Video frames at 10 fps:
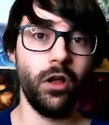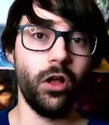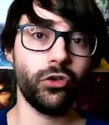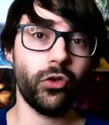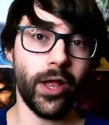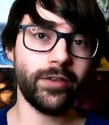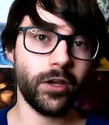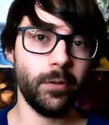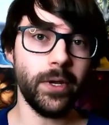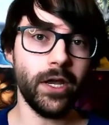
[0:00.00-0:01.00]
So that's going
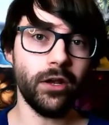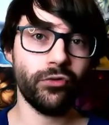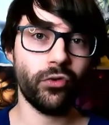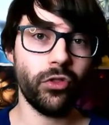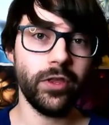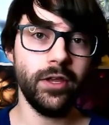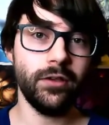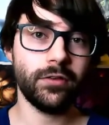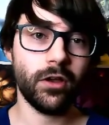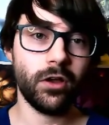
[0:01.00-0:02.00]
to be it for
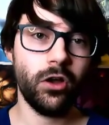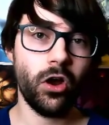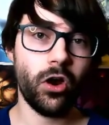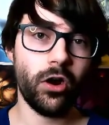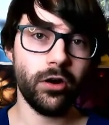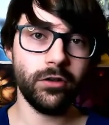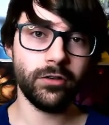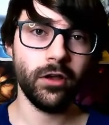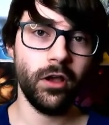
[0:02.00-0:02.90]
these cards.